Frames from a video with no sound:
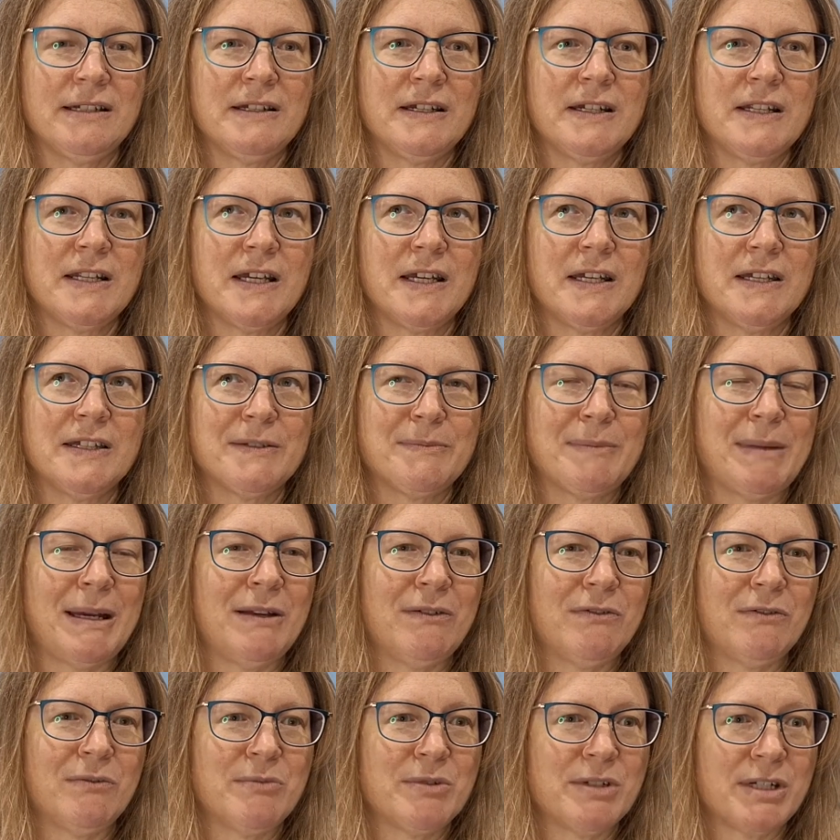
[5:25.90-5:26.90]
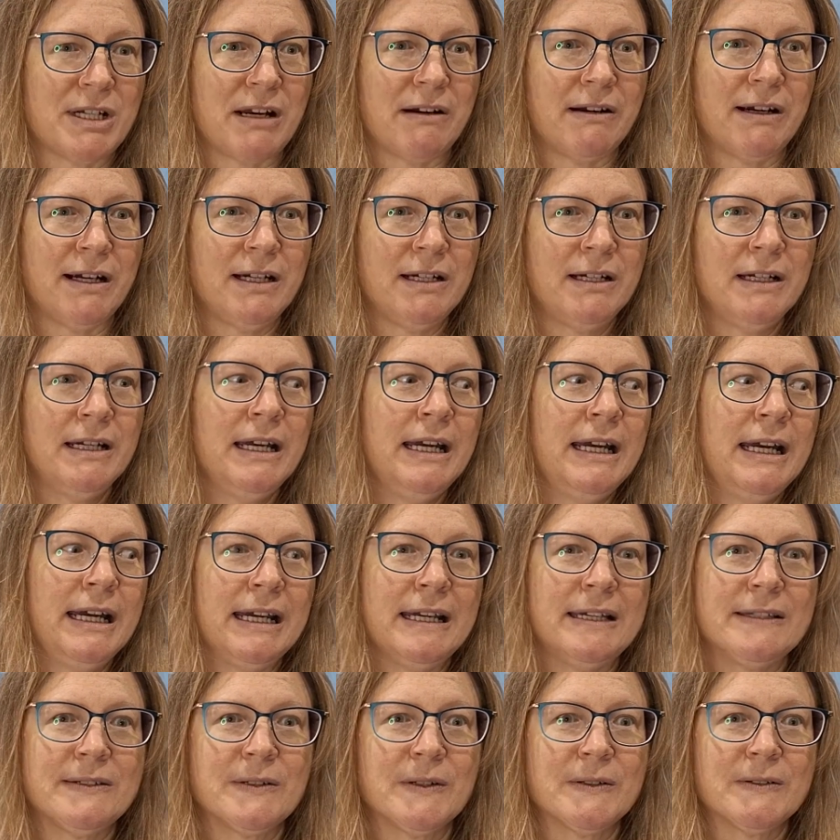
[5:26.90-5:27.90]
It is made from Jarrah.
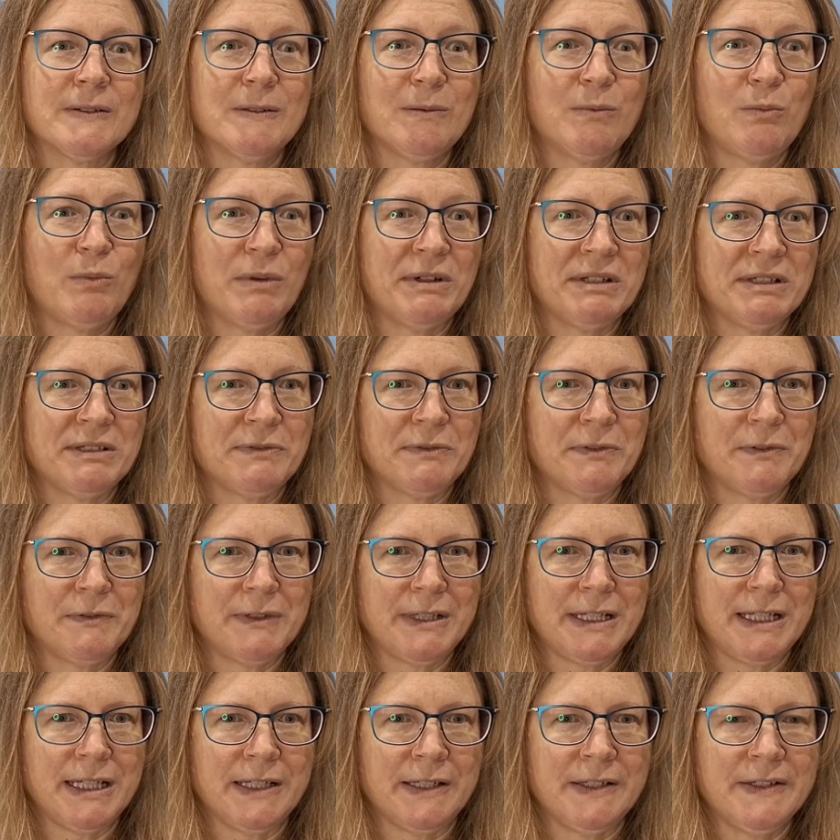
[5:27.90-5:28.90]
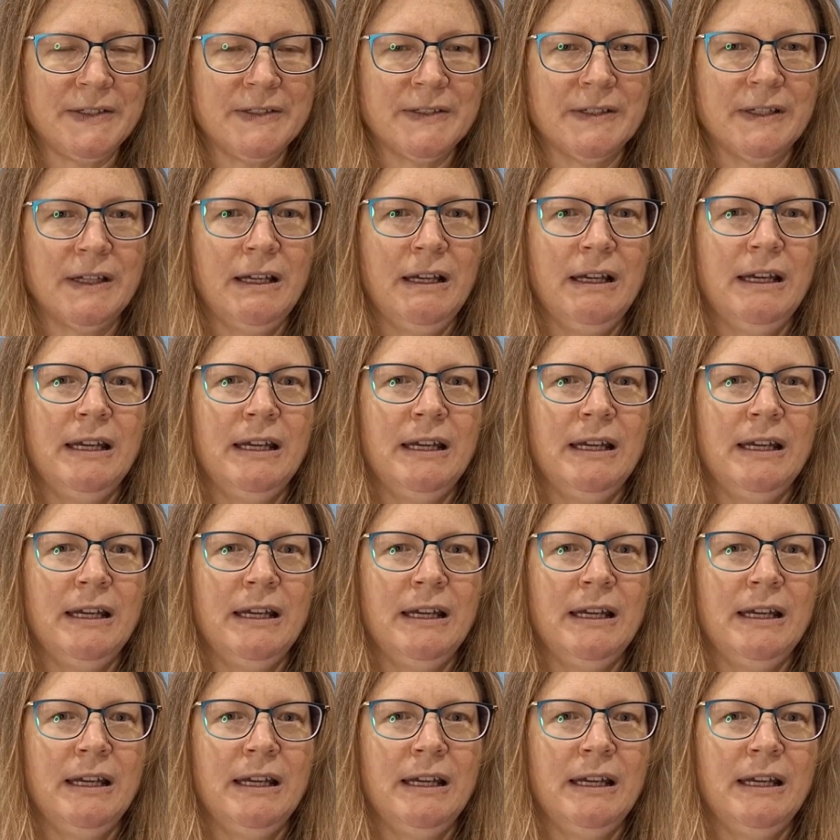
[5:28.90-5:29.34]
He's got some wonderful videos.